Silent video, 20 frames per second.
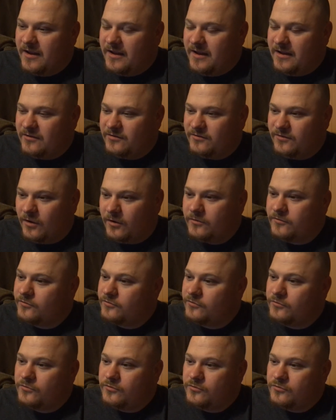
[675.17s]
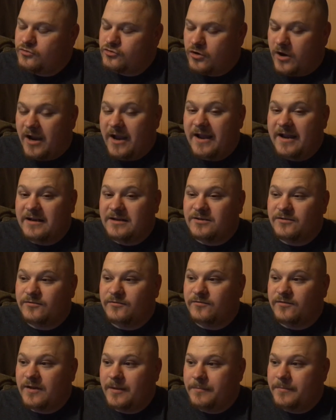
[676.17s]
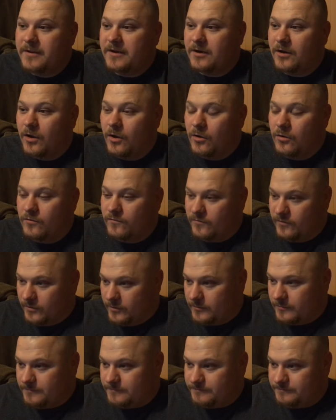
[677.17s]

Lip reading: he starts trying to flip it over.